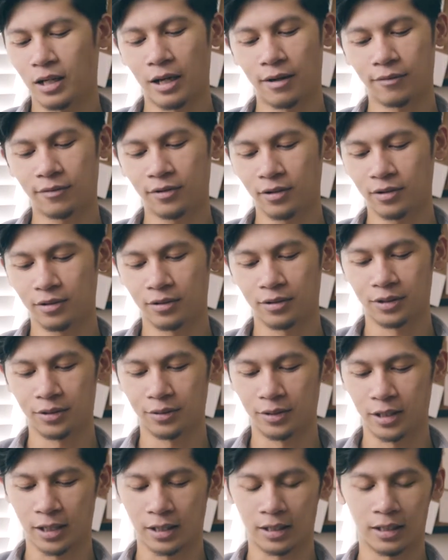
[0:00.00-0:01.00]
after you
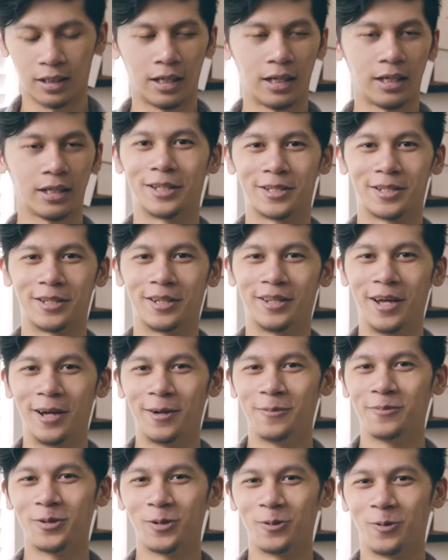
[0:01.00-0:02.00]
get like 6 of
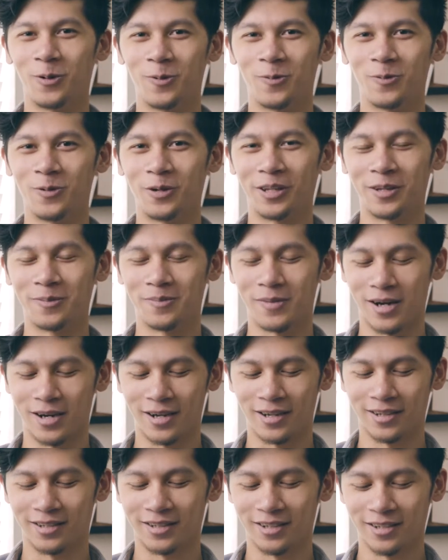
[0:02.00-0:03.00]
them, you won't really
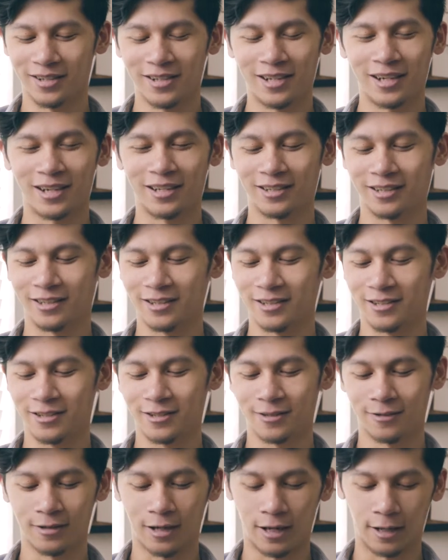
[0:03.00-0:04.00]
mind. At
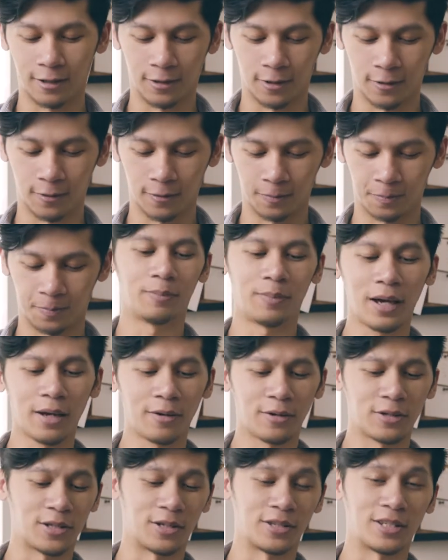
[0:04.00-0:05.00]
least I don't. The
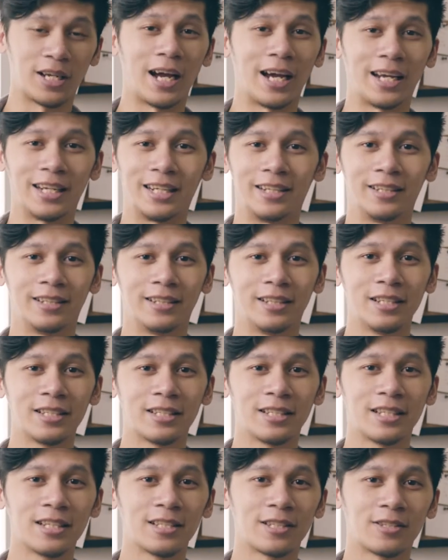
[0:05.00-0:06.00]
batteries are tiny.
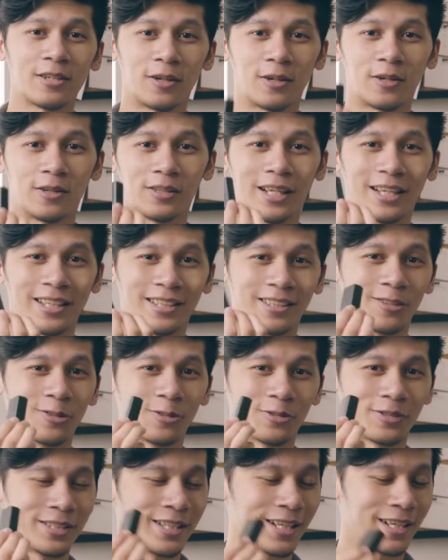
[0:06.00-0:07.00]
These things are like
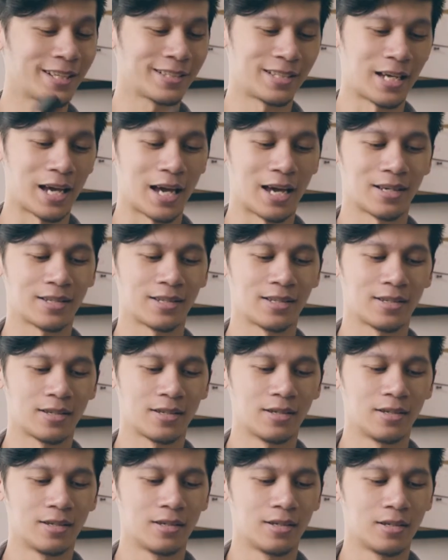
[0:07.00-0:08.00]
little Tic Tacs.
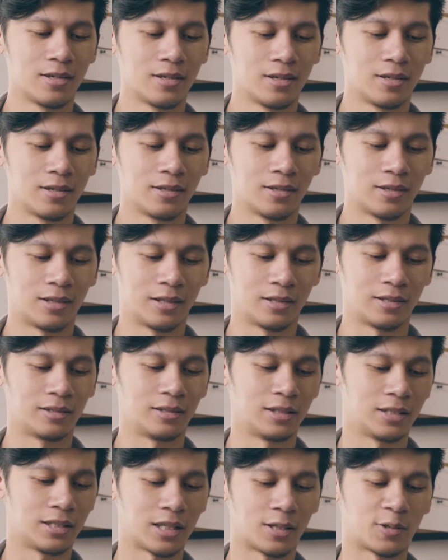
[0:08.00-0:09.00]
At
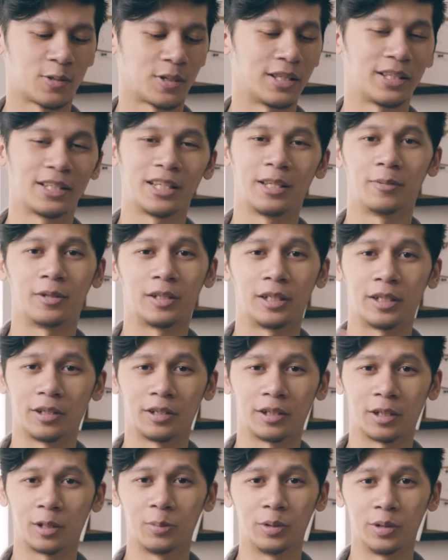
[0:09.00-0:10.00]
least that's what I keep on
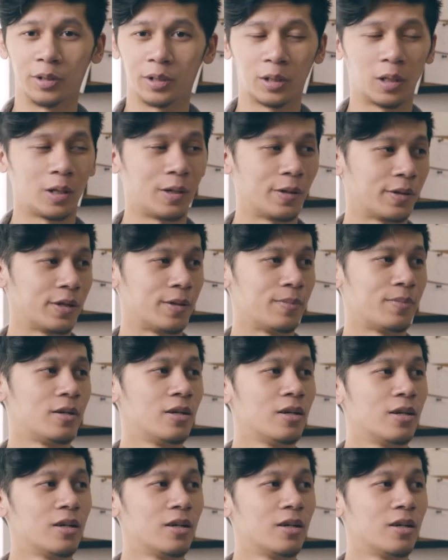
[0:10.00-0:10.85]
hearing the community call them.